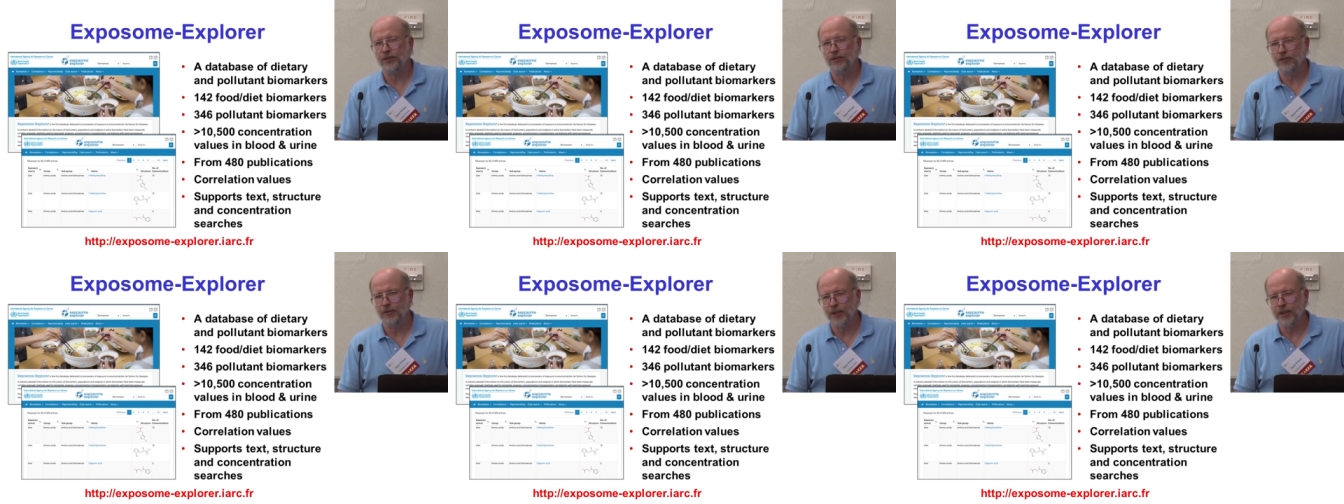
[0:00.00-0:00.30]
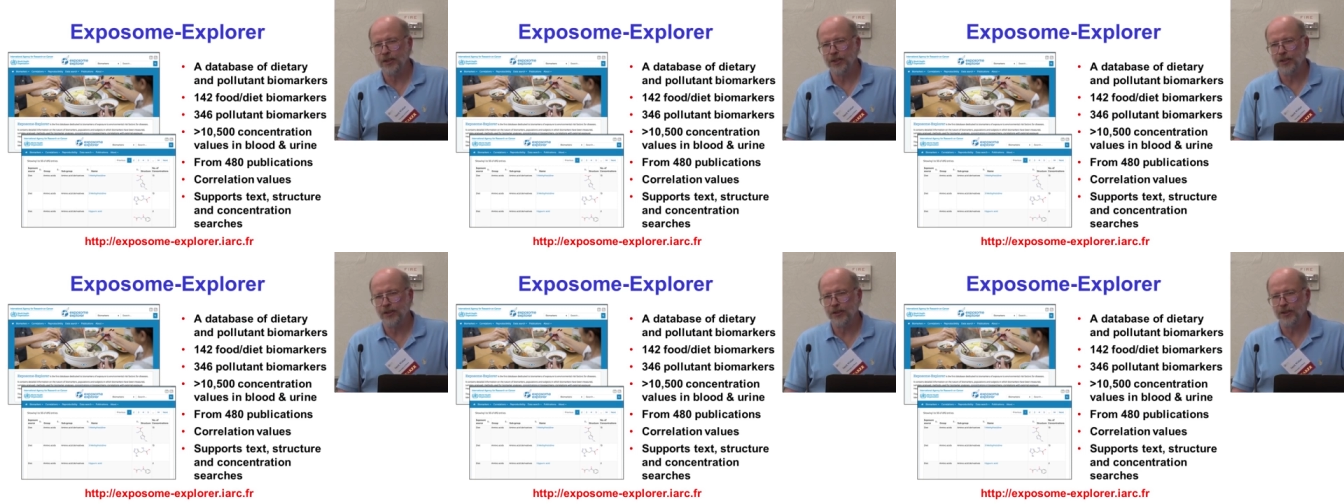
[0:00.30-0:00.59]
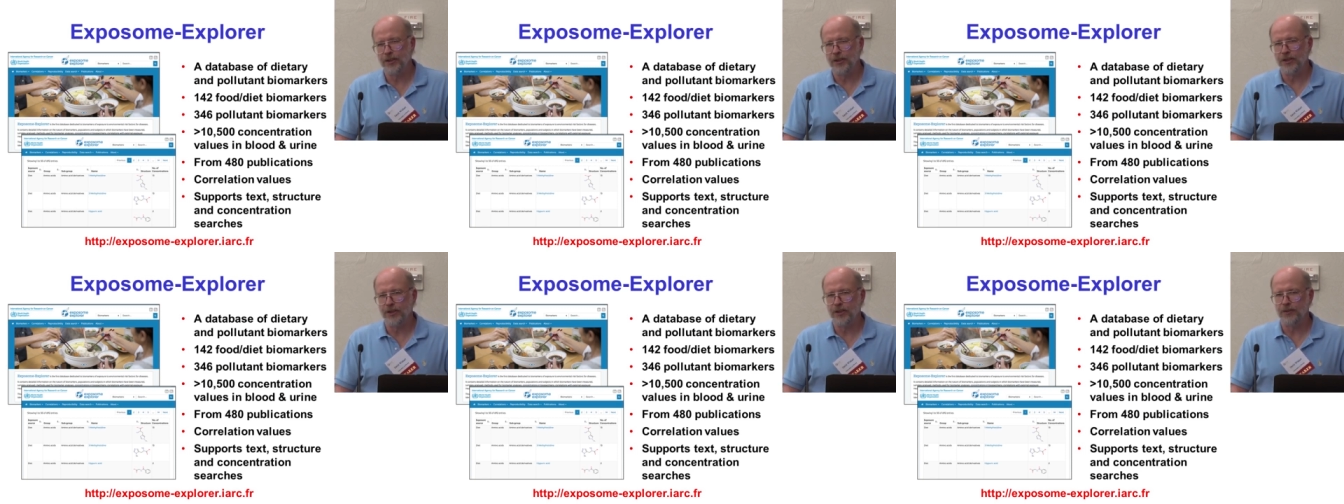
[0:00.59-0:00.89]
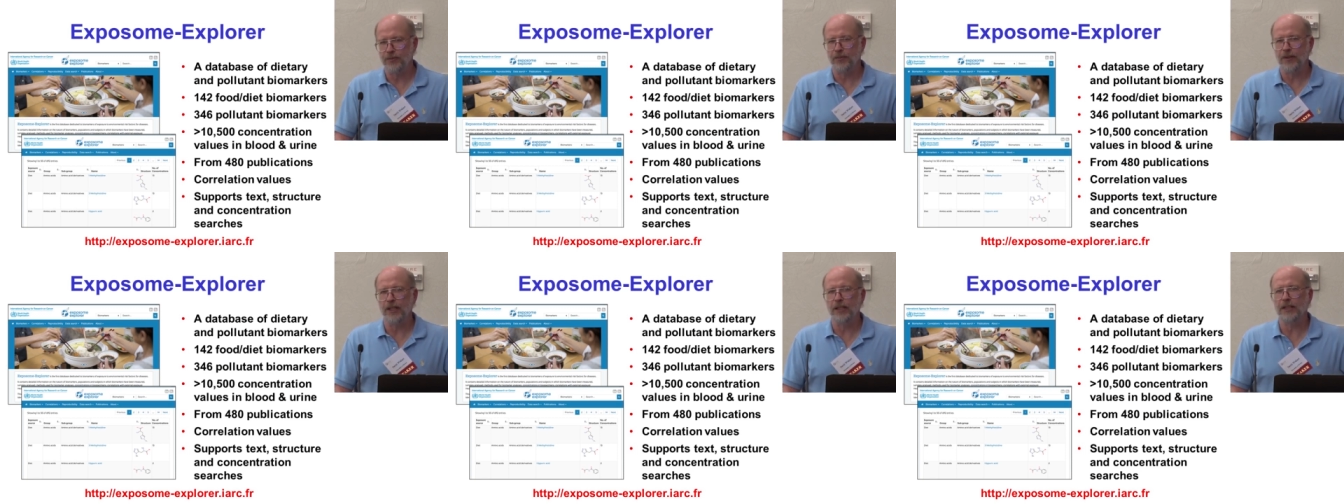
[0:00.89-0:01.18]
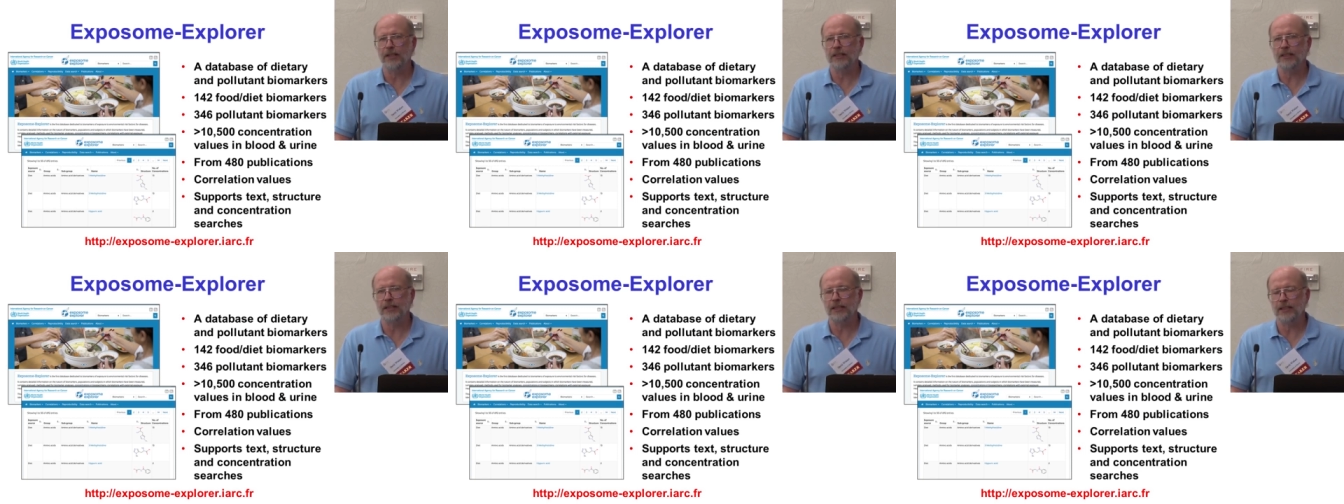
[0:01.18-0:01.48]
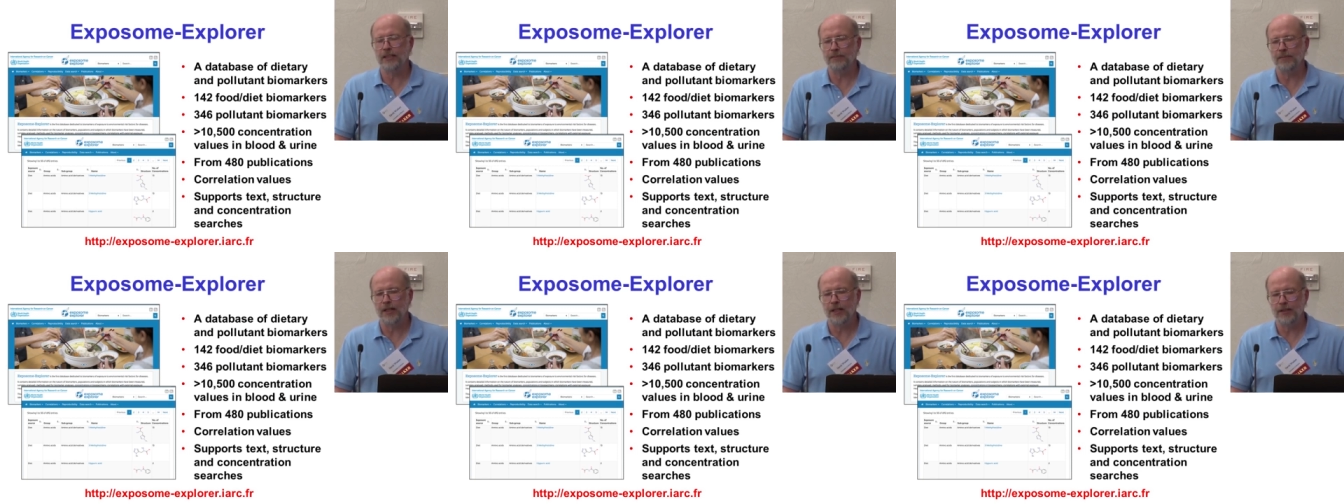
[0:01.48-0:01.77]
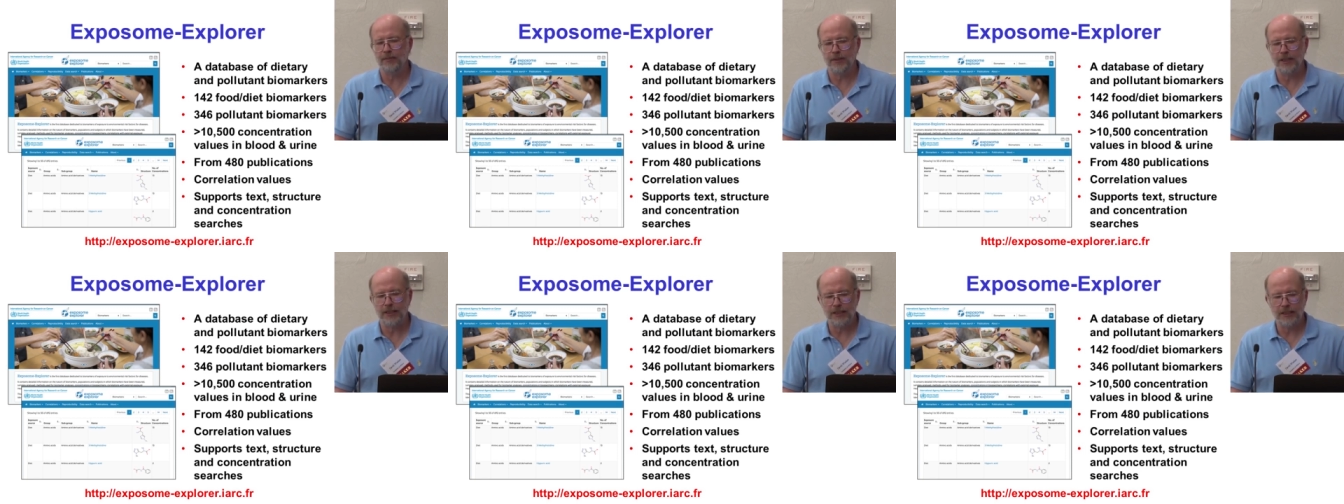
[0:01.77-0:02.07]
research as well as
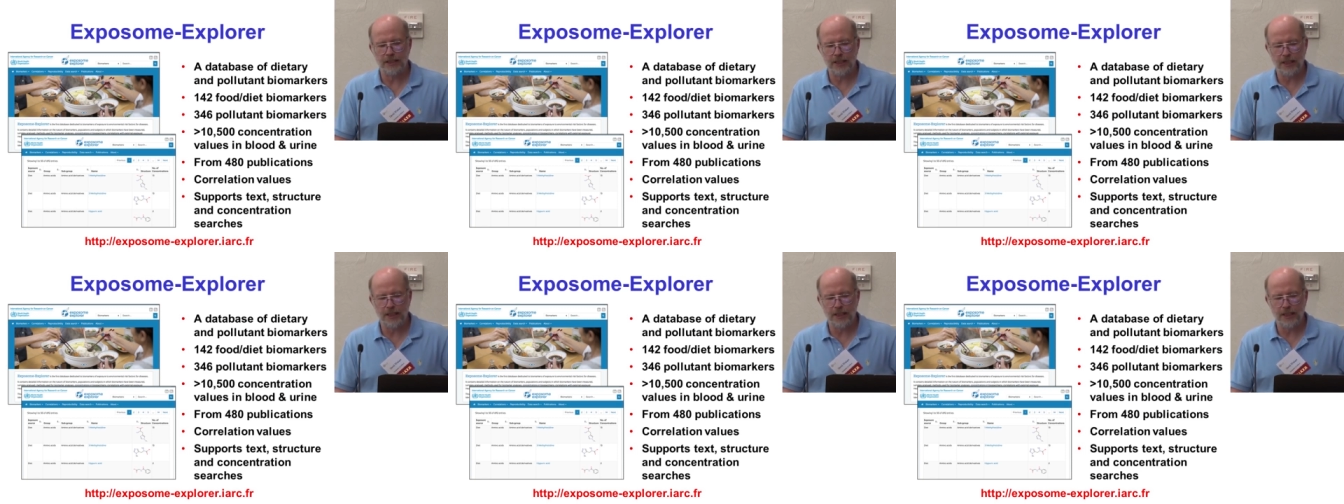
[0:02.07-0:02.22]
experiments